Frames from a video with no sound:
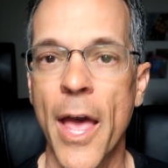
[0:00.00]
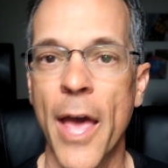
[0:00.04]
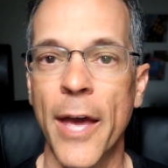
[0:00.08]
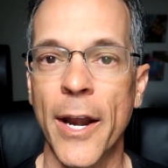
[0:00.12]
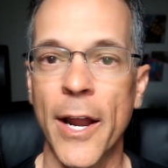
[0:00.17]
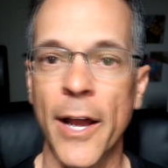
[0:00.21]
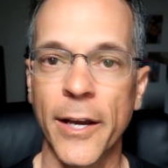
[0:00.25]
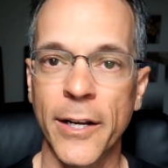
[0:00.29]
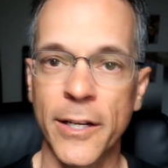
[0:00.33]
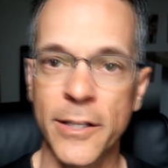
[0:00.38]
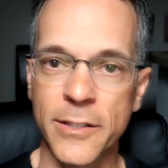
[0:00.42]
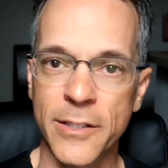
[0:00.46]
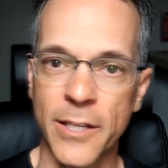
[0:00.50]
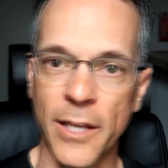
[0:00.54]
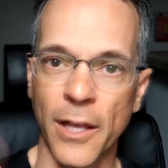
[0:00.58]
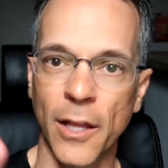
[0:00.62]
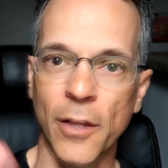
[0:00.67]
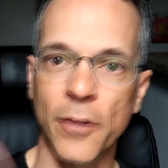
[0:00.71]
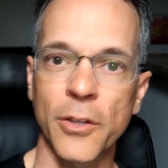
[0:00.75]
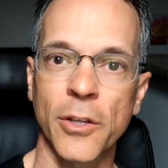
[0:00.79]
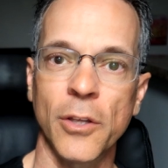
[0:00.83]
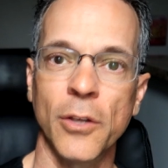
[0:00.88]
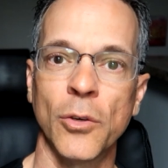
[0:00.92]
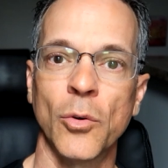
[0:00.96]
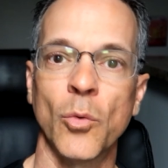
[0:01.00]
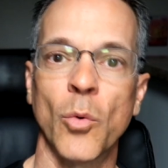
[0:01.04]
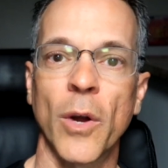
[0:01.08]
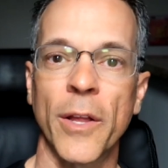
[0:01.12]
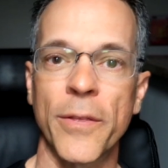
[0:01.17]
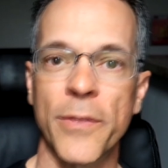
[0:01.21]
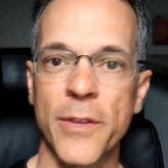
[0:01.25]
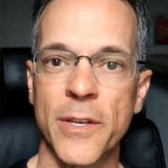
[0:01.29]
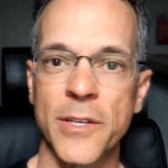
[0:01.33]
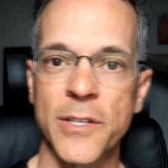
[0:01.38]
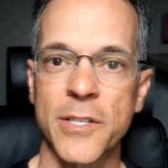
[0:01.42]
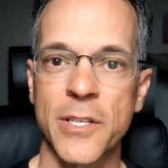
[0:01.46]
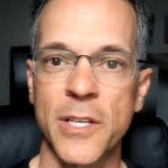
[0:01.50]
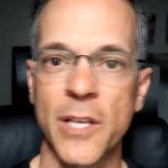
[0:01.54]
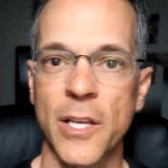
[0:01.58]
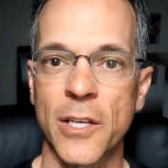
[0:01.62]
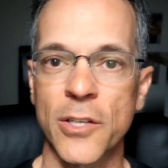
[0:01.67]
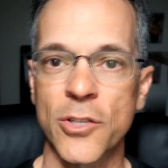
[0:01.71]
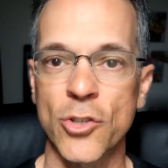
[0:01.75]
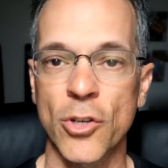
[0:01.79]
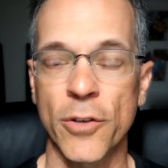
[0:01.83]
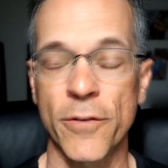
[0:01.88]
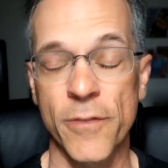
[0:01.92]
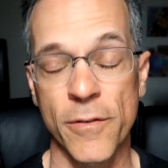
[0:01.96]
and I'm going to tell you what this
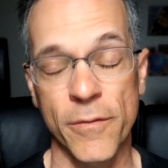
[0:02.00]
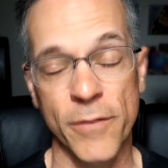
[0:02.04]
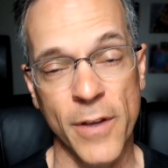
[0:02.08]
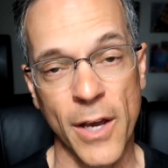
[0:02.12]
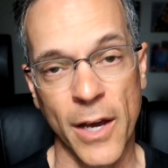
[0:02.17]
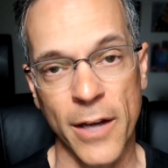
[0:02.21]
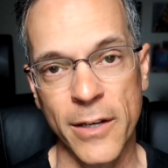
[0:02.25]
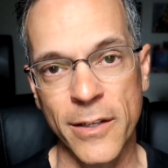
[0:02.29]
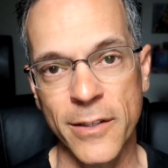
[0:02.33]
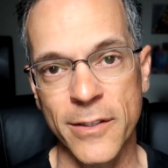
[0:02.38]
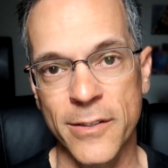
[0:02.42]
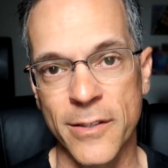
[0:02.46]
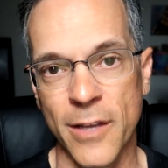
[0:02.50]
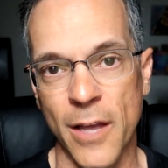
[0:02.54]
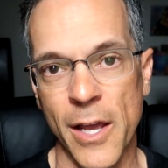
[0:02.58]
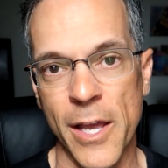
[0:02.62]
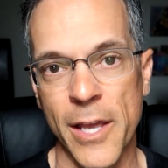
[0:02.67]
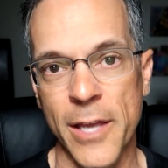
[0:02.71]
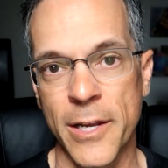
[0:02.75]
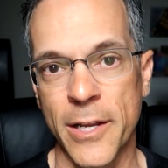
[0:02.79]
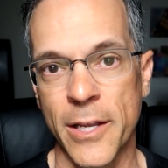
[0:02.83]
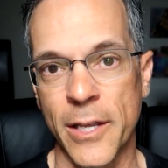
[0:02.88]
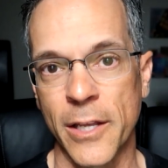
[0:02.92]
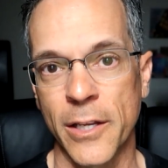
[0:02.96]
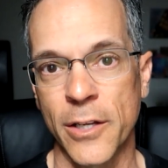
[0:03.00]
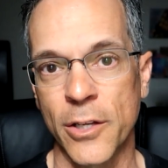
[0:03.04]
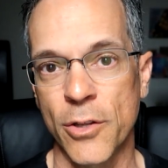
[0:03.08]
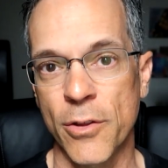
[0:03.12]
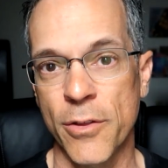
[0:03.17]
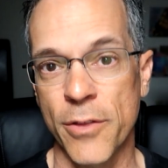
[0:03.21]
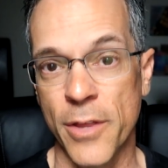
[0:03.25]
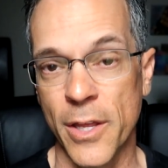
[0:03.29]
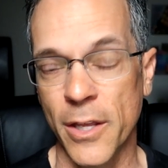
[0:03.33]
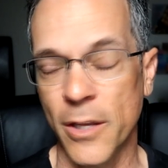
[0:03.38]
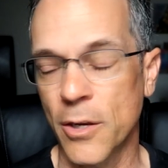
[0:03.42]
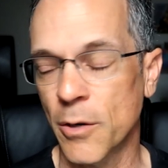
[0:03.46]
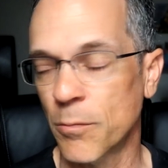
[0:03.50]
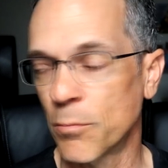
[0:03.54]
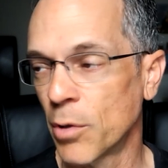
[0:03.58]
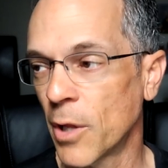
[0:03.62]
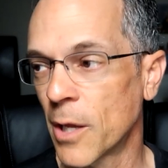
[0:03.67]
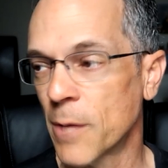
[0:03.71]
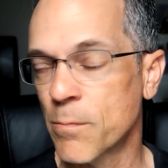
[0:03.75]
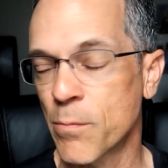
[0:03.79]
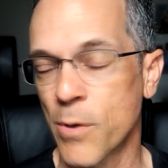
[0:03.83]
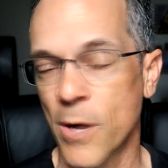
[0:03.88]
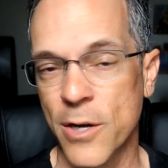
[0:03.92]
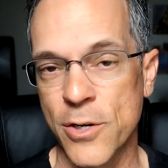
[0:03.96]
is. So if you've got anxiety and you think your
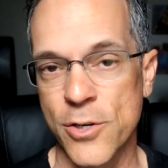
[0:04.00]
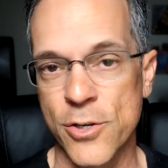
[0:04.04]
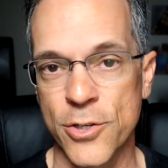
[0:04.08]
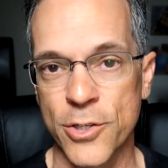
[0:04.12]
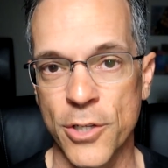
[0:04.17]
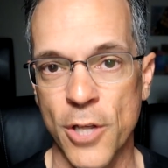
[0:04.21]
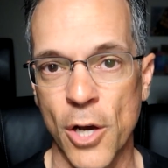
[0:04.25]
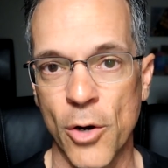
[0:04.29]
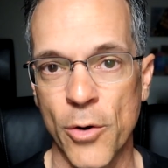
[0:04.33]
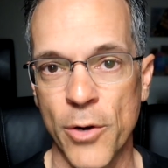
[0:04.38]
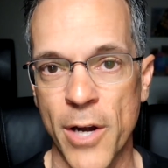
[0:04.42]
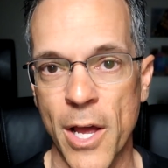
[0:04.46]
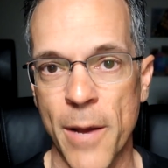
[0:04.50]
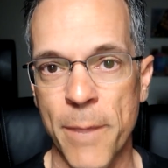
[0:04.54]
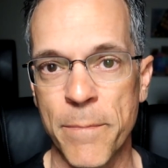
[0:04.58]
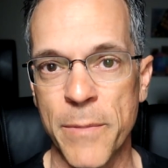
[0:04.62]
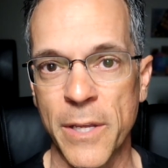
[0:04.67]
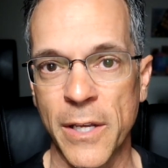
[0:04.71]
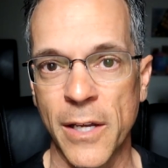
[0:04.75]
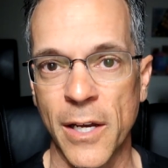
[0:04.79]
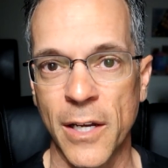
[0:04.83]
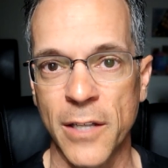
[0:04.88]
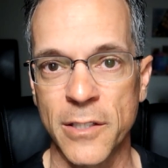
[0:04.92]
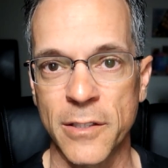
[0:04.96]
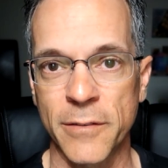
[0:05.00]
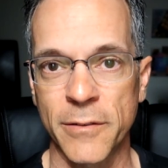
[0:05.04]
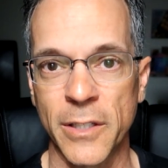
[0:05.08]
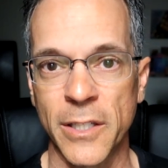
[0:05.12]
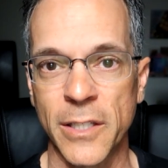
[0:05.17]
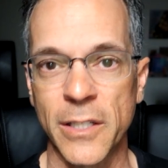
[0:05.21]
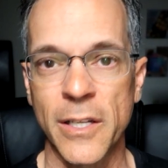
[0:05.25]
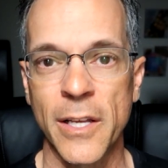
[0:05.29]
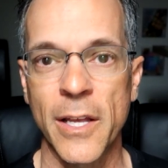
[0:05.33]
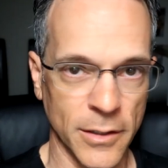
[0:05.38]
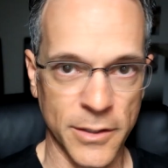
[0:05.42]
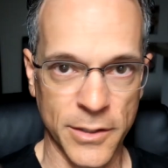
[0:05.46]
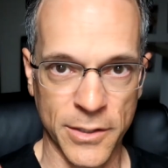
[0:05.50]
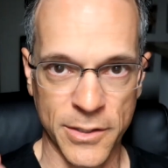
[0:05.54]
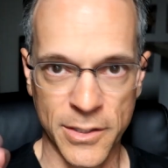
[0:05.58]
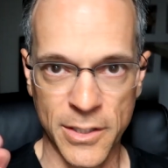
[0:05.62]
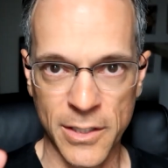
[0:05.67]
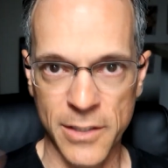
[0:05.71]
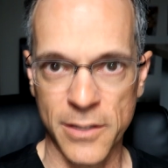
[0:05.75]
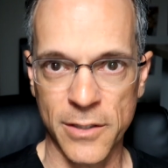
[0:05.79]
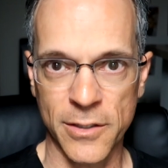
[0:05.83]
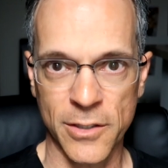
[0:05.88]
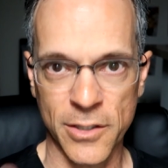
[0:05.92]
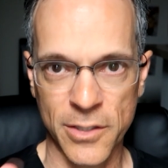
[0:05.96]
blood pressure is going up because of it,
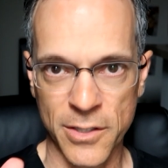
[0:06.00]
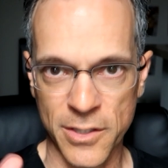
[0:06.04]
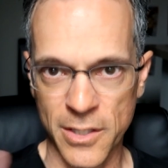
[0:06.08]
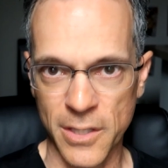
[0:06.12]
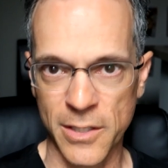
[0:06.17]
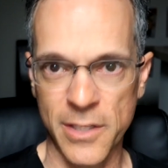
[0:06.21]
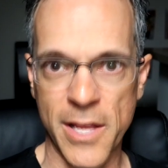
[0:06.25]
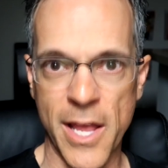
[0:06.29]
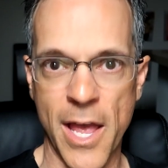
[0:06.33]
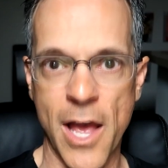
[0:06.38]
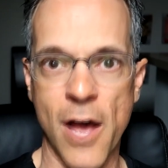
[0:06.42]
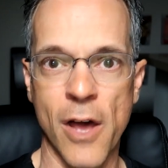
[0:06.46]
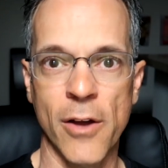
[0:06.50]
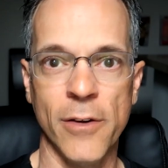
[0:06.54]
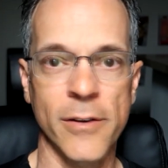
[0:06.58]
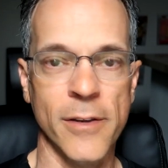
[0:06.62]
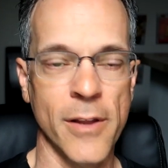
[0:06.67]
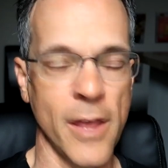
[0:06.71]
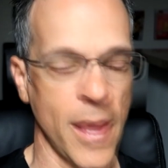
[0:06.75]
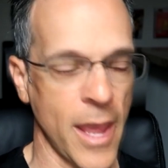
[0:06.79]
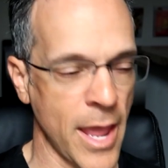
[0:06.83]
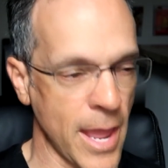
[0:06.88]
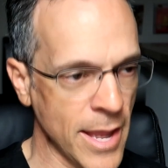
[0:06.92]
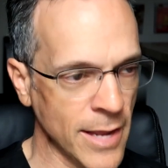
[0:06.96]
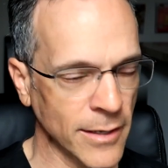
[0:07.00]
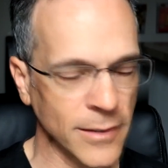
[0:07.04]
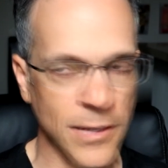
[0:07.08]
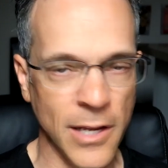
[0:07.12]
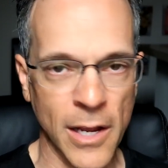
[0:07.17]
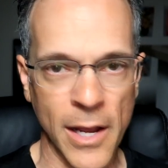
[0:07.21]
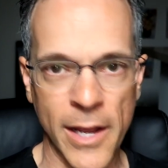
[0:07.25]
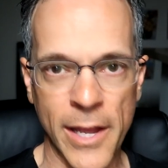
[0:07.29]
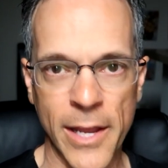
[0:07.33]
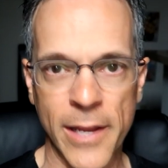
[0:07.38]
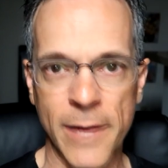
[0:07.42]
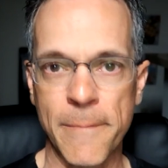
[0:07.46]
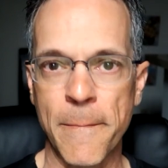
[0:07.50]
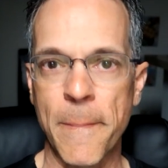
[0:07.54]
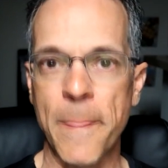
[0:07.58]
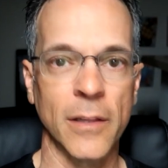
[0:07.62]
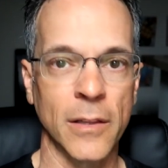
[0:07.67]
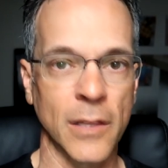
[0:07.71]
sit, just sit down, hang tight.